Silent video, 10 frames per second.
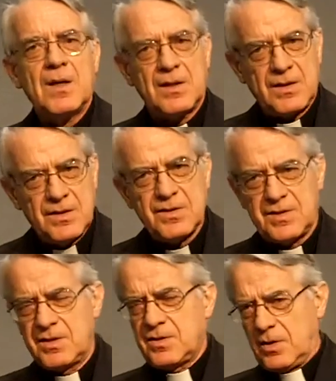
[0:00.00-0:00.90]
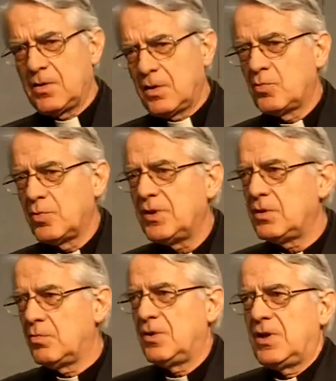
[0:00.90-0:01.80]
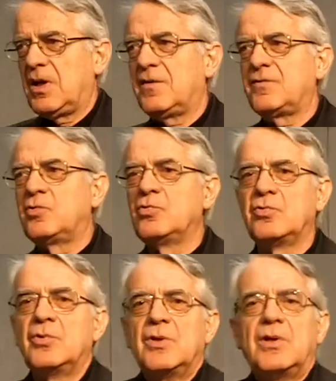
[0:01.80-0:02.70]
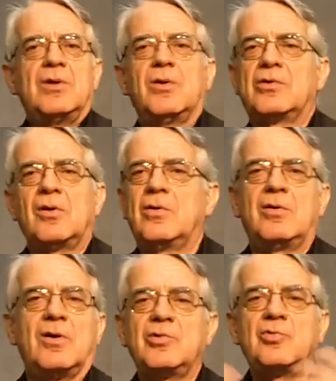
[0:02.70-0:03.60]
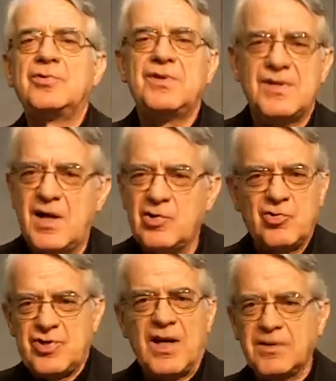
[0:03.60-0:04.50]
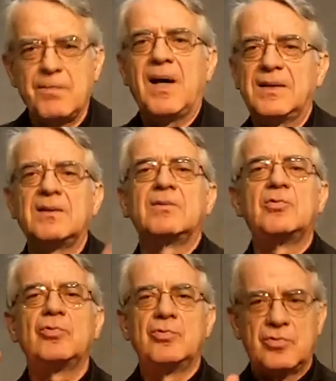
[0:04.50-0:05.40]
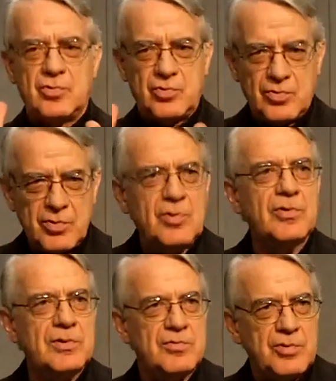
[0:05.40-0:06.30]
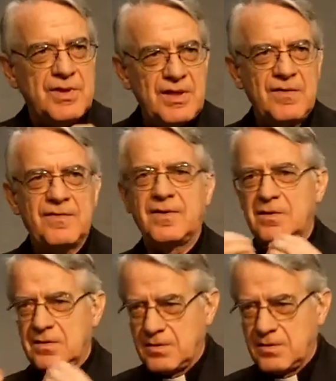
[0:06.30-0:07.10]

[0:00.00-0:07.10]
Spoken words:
In this sense, we have to not only to desire to chat, but to give